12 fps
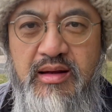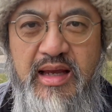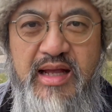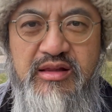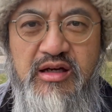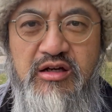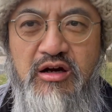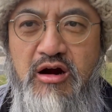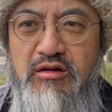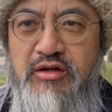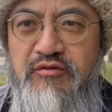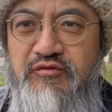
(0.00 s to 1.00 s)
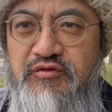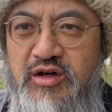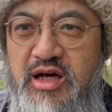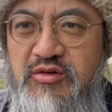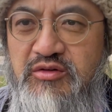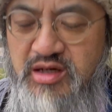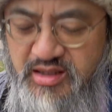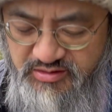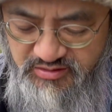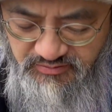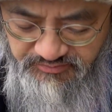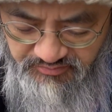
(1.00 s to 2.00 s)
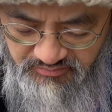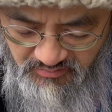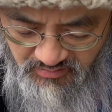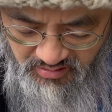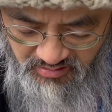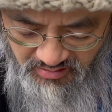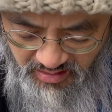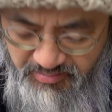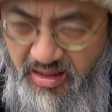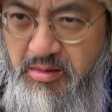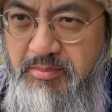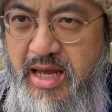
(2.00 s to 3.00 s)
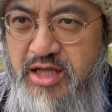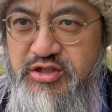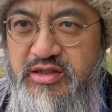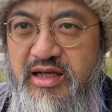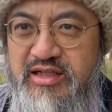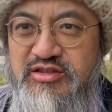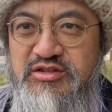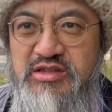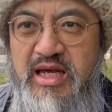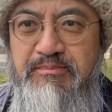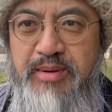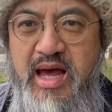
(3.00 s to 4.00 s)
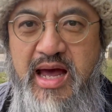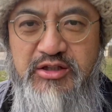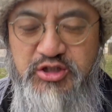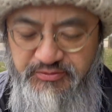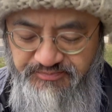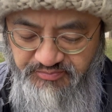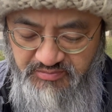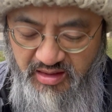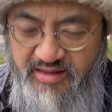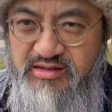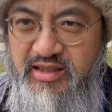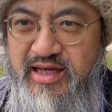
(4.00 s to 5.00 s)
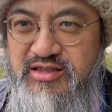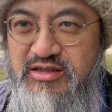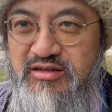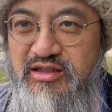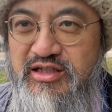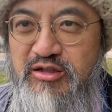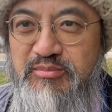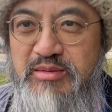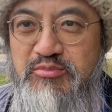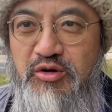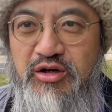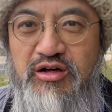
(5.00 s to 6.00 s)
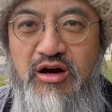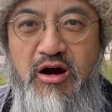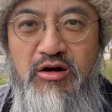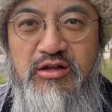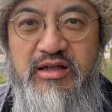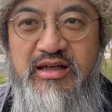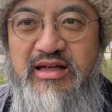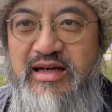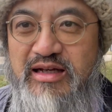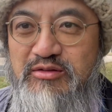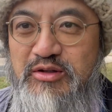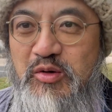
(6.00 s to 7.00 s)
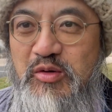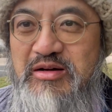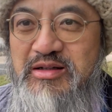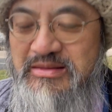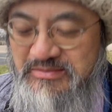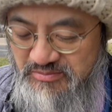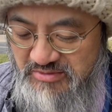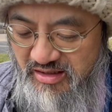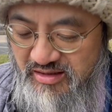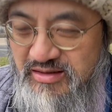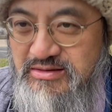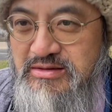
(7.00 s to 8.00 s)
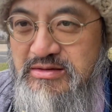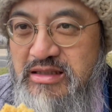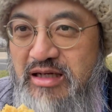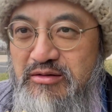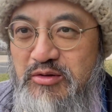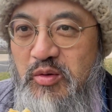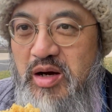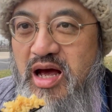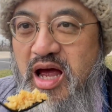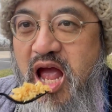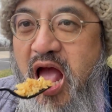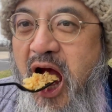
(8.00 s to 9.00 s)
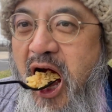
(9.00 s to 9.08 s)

And the garlic fried rice, I'm imagining it's the same batch. It tastes a little bit more garlicky. I don't know. I don't know why.